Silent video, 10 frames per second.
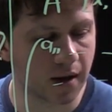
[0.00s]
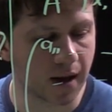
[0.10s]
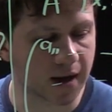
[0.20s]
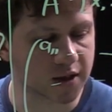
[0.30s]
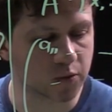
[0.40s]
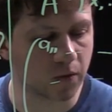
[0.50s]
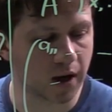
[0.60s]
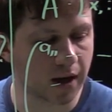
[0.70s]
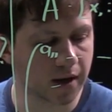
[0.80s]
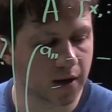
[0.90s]

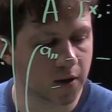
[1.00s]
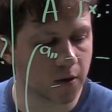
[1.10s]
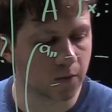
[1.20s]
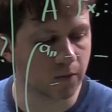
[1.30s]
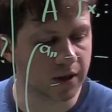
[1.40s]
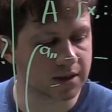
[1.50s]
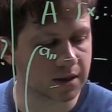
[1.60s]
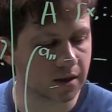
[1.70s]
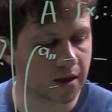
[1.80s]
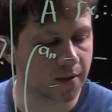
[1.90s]
xy with
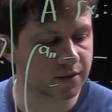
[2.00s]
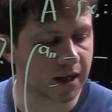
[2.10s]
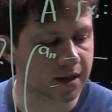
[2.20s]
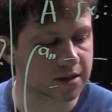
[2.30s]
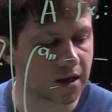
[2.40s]
lambda x,